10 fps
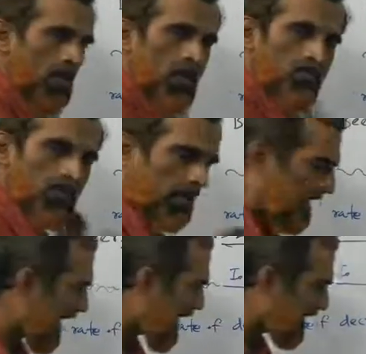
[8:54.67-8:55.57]
where
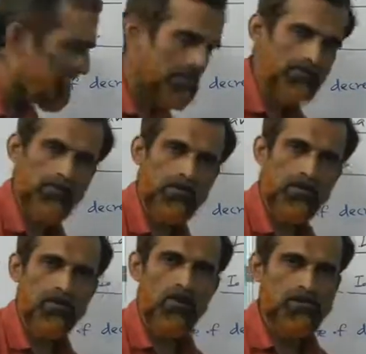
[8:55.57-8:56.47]
k is
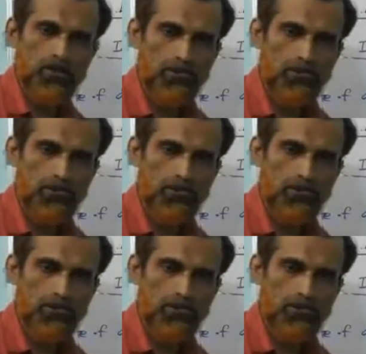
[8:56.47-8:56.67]
constant of